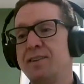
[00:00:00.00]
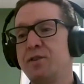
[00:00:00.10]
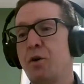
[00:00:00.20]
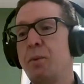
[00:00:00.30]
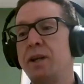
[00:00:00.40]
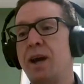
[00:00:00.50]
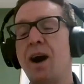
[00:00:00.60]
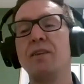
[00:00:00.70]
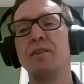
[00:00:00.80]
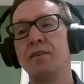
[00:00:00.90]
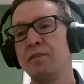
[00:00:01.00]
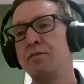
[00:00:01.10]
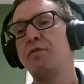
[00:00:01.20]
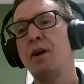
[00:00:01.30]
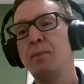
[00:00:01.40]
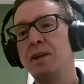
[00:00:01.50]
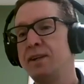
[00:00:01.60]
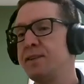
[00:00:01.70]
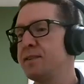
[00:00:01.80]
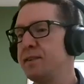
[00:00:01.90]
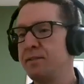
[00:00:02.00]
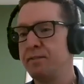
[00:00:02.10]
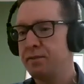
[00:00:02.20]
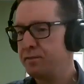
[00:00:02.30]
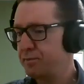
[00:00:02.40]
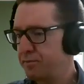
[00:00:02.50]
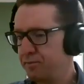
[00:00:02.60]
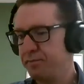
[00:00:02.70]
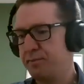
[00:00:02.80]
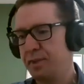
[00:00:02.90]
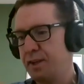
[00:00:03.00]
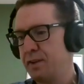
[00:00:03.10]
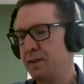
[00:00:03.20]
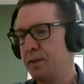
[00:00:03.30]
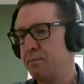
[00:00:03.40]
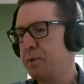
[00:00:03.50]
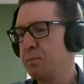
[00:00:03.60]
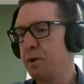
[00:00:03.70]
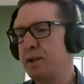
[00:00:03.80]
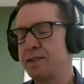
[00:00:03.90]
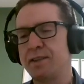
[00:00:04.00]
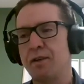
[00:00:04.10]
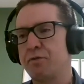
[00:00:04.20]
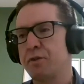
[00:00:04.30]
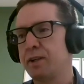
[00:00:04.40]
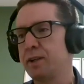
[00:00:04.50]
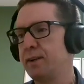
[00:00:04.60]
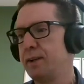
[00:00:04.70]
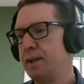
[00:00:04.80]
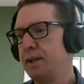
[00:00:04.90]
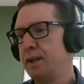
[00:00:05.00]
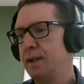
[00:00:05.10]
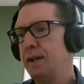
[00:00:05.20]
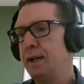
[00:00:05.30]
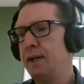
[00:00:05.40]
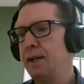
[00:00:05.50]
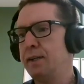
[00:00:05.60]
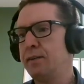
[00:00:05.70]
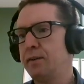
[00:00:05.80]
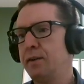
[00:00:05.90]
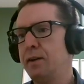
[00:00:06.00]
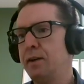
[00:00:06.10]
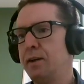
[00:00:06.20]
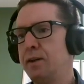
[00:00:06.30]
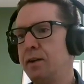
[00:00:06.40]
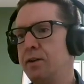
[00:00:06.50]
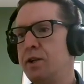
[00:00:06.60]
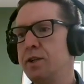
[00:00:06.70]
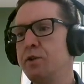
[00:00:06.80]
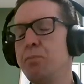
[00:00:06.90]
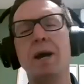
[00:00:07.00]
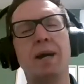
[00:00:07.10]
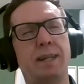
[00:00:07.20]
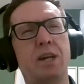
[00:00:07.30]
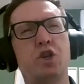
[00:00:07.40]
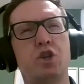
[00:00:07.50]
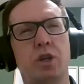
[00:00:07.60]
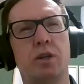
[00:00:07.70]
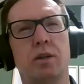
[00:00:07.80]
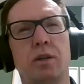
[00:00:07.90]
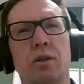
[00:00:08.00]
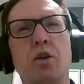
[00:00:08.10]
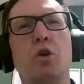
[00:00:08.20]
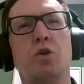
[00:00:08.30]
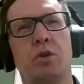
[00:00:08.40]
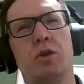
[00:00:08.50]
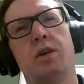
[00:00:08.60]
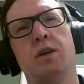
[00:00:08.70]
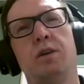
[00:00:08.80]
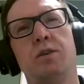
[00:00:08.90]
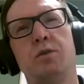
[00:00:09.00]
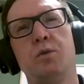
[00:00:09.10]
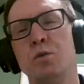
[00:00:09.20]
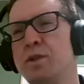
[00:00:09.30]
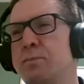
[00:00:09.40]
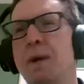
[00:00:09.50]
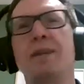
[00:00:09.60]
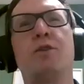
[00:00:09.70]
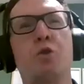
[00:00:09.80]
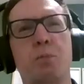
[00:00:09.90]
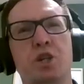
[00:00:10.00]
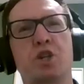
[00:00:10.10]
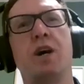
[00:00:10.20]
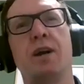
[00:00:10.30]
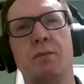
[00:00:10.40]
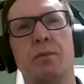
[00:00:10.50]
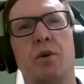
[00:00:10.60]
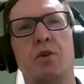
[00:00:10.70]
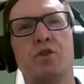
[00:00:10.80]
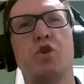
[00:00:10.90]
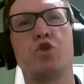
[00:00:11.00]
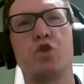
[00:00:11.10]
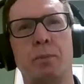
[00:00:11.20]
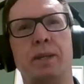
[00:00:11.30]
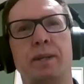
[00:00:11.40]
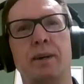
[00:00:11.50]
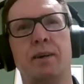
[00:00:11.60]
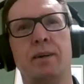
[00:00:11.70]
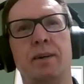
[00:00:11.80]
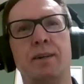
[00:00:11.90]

so many other families and people are suffering, and just to pay attention, not to spend too much time on social media.